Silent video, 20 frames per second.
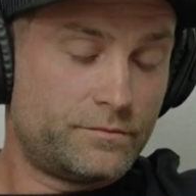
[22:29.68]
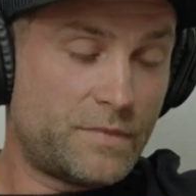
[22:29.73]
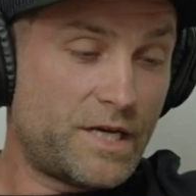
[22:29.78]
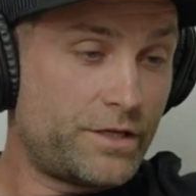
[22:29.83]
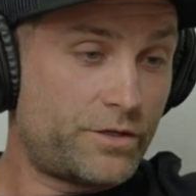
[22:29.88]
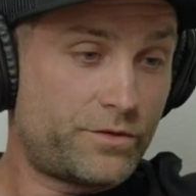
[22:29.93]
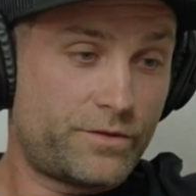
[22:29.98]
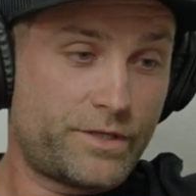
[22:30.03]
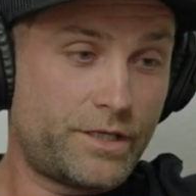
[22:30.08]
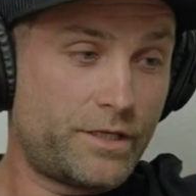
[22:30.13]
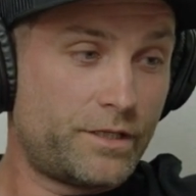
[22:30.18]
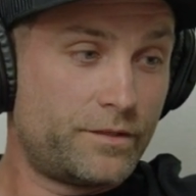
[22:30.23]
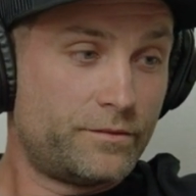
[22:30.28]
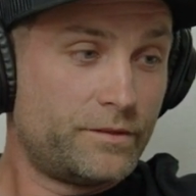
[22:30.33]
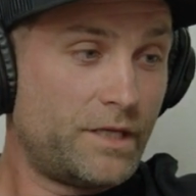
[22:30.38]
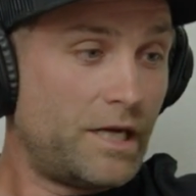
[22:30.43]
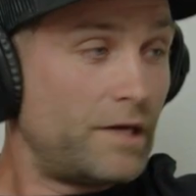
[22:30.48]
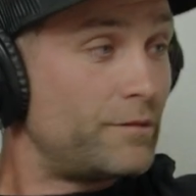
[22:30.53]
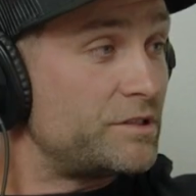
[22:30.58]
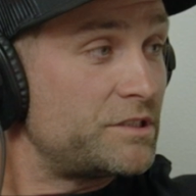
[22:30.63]
career,
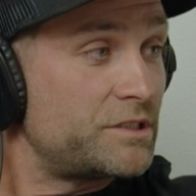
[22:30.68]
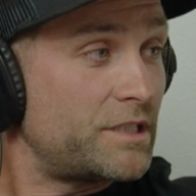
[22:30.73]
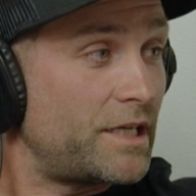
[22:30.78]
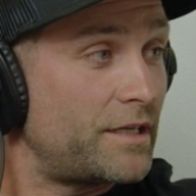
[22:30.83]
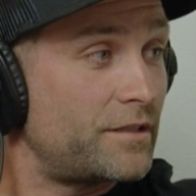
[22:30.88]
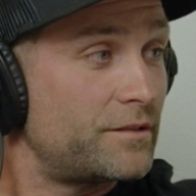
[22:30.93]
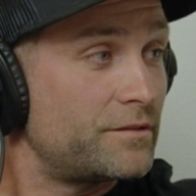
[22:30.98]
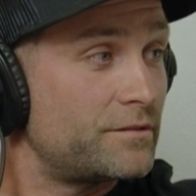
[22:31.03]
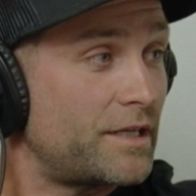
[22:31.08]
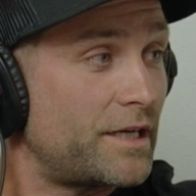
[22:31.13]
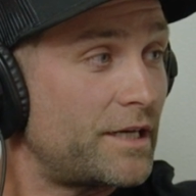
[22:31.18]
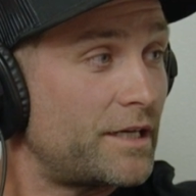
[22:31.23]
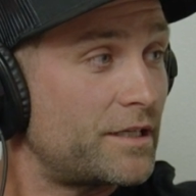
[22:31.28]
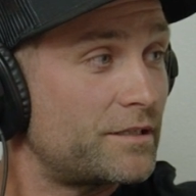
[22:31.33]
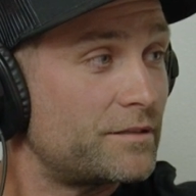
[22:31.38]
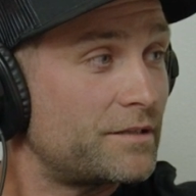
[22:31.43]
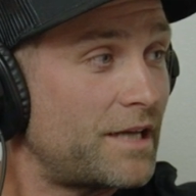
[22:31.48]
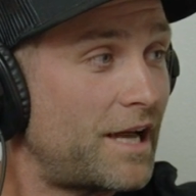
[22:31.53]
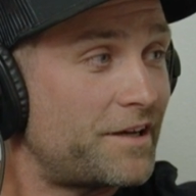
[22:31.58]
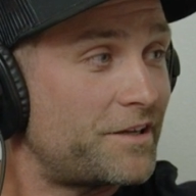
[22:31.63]
I would say, like
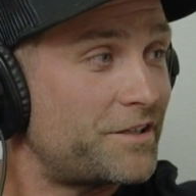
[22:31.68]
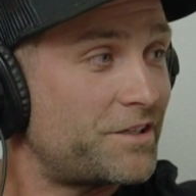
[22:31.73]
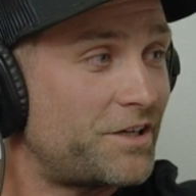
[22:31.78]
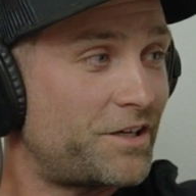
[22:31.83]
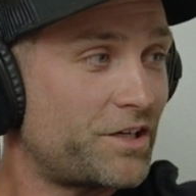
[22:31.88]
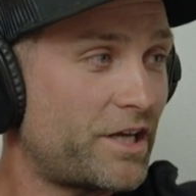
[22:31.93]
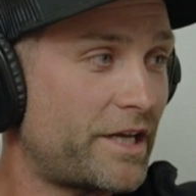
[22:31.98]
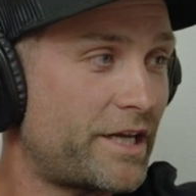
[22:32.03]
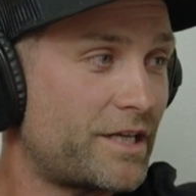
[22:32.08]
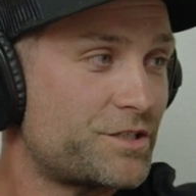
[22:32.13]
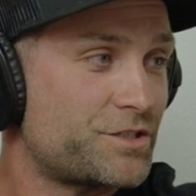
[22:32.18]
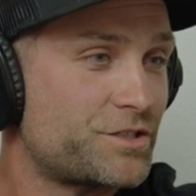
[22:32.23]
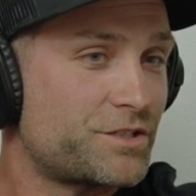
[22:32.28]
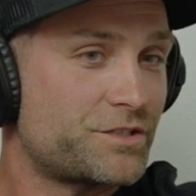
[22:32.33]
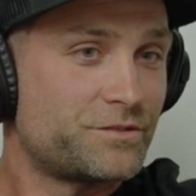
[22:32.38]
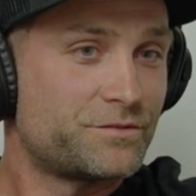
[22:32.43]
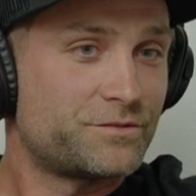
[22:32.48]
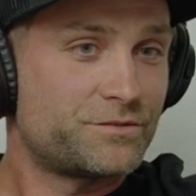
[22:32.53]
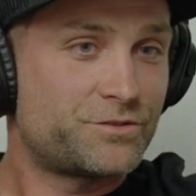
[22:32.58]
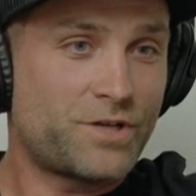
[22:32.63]
at a young age,
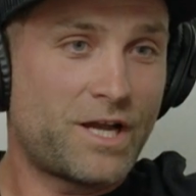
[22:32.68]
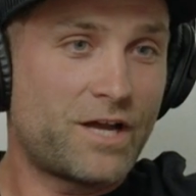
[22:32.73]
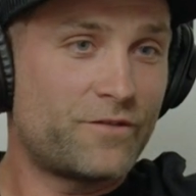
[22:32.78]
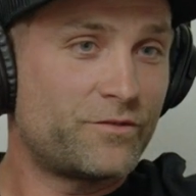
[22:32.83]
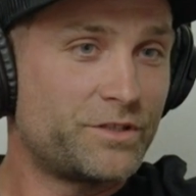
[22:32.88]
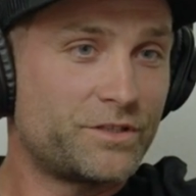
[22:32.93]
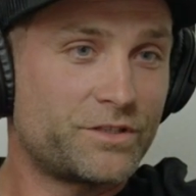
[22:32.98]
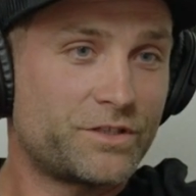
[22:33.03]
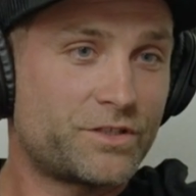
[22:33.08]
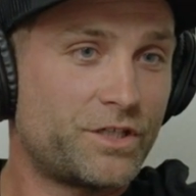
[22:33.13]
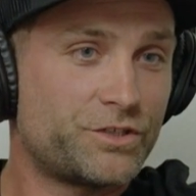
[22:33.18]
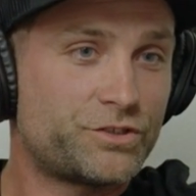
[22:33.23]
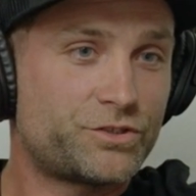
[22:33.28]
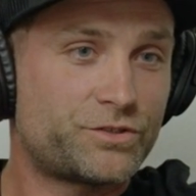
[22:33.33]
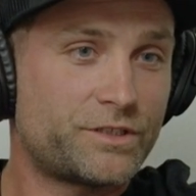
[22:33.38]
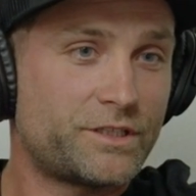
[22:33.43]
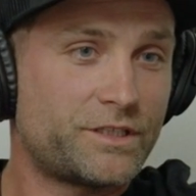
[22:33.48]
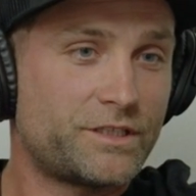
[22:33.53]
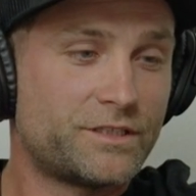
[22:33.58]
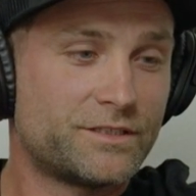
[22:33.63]
traveling the
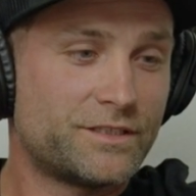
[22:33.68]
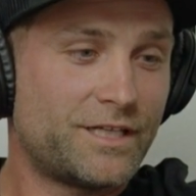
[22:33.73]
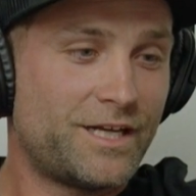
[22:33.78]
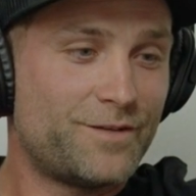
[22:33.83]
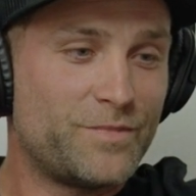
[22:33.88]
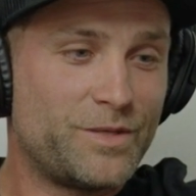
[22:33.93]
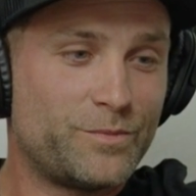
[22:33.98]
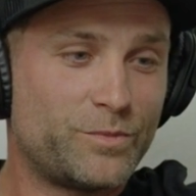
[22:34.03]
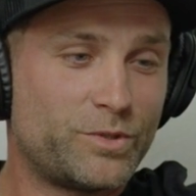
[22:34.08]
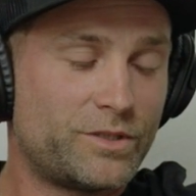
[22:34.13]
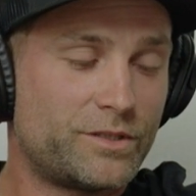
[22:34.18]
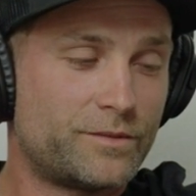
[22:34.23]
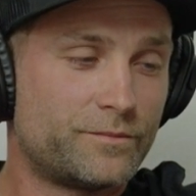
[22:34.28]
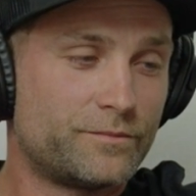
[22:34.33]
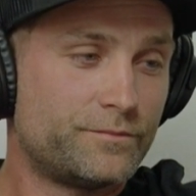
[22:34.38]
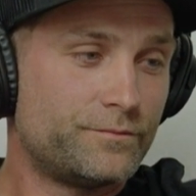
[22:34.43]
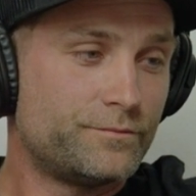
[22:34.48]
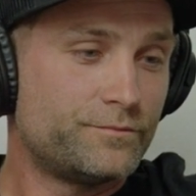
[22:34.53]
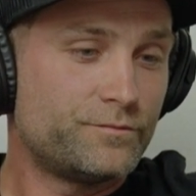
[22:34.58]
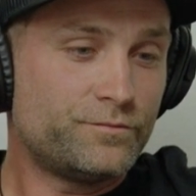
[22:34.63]
country. I remember,
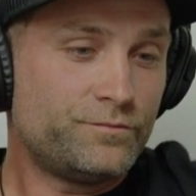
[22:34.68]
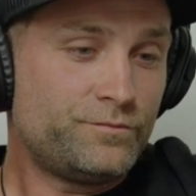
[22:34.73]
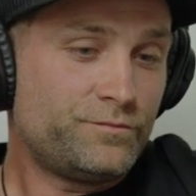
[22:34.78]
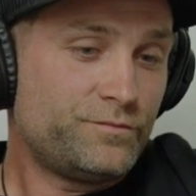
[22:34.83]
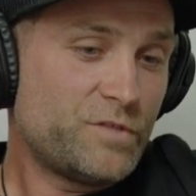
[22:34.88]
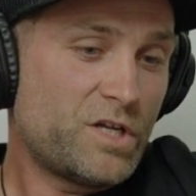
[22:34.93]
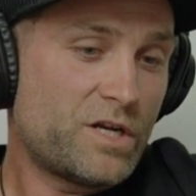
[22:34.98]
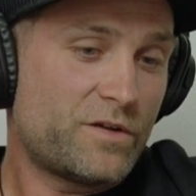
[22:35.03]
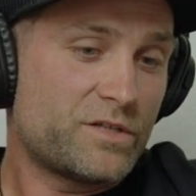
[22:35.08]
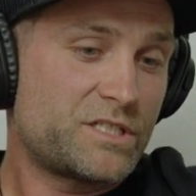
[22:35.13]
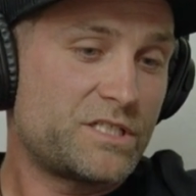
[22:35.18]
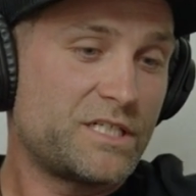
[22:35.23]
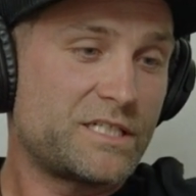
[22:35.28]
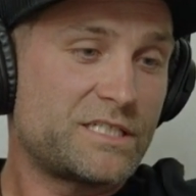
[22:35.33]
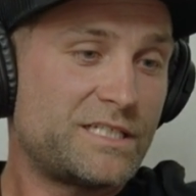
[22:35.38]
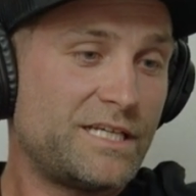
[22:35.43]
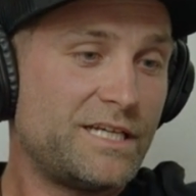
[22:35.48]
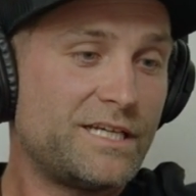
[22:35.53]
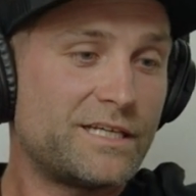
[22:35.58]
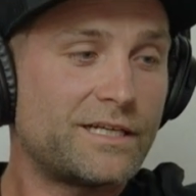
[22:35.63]
I was
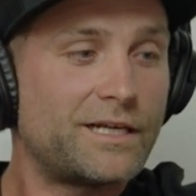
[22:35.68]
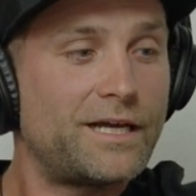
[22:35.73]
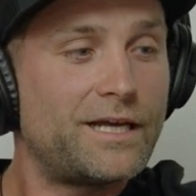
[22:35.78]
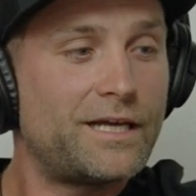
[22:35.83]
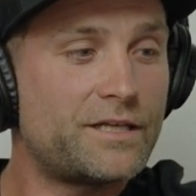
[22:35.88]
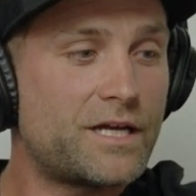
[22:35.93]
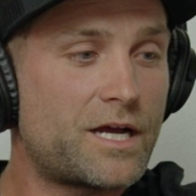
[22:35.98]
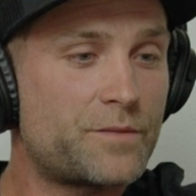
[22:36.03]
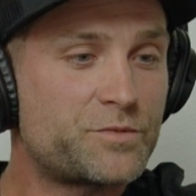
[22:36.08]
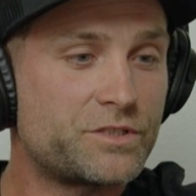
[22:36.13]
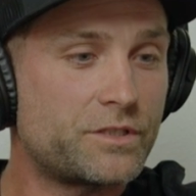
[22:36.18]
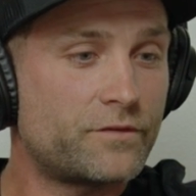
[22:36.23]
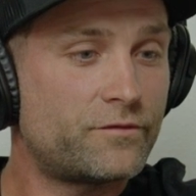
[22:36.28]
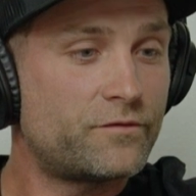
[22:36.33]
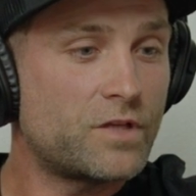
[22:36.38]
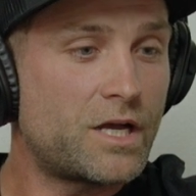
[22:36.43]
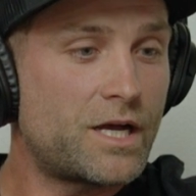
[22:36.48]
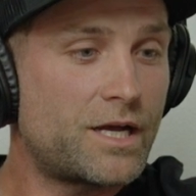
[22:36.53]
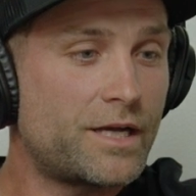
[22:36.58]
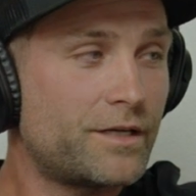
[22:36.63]
16 and I had the option to
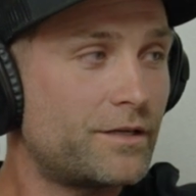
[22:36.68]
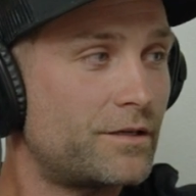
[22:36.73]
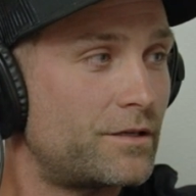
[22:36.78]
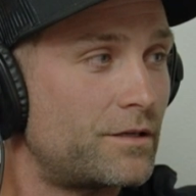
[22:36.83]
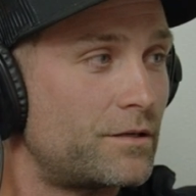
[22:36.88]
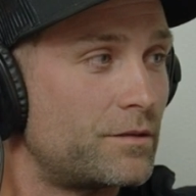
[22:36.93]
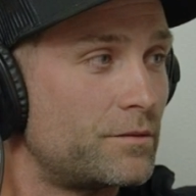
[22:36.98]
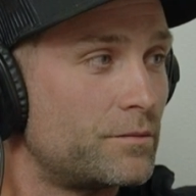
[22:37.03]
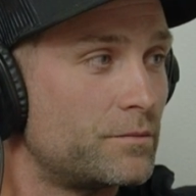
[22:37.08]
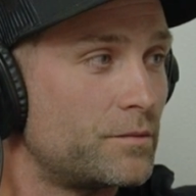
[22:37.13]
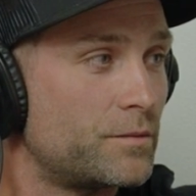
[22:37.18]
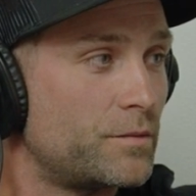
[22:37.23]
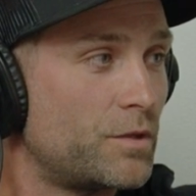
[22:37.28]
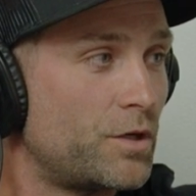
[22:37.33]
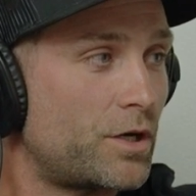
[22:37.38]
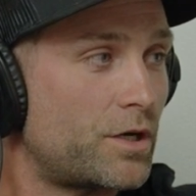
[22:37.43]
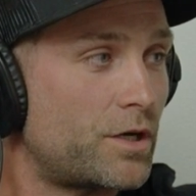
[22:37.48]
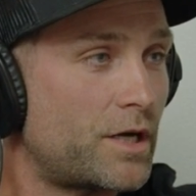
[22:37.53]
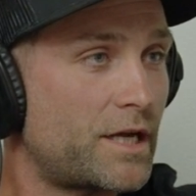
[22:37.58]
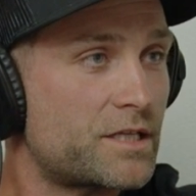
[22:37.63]
fly or
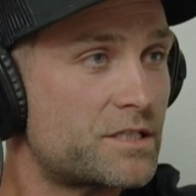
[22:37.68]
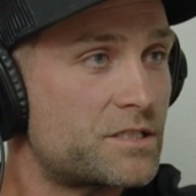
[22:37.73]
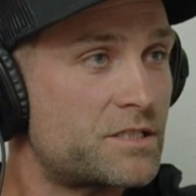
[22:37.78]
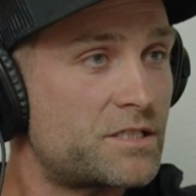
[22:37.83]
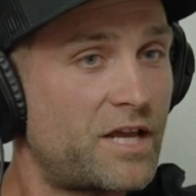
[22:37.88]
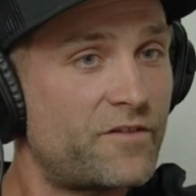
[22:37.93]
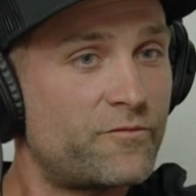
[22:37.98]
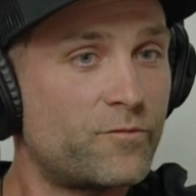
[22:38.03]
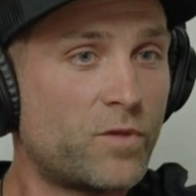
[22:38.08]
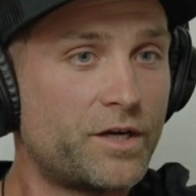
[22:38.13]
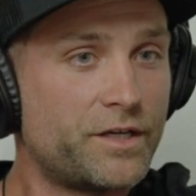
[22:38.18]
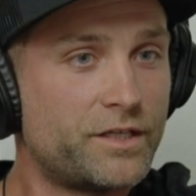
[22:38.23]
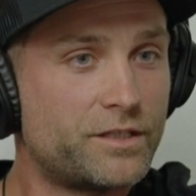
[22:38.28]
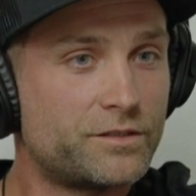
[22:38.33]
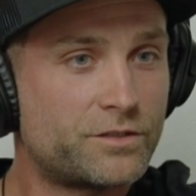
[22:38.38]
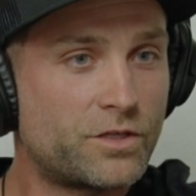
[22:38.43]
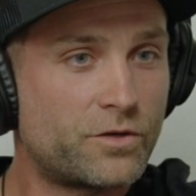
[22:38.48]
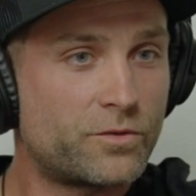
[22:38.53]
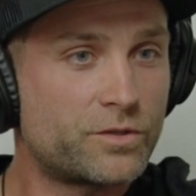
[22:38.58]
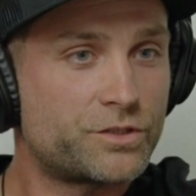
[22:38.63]
I could save money and
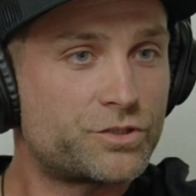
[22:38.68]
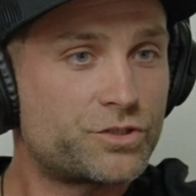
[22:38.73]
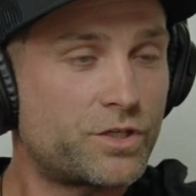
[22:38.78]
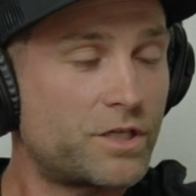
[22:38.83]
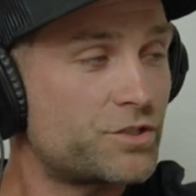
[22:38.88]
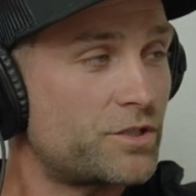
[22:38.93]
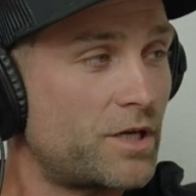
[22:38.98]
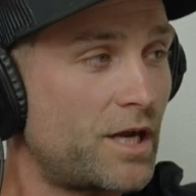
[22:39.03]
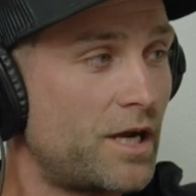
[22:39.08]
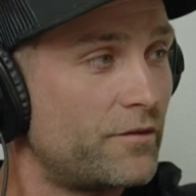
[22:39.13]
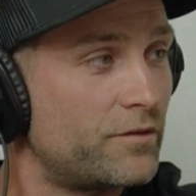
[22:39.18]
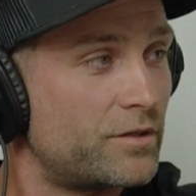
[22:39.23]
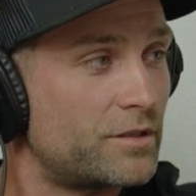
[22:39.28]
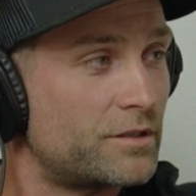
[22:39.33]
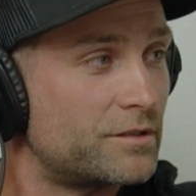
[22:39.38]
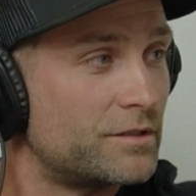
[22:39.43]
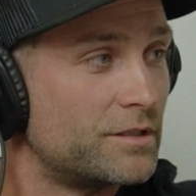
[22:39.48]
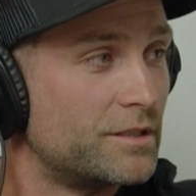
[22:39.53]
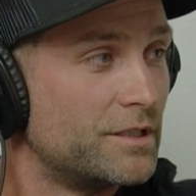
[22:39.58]
go with the truck driver. And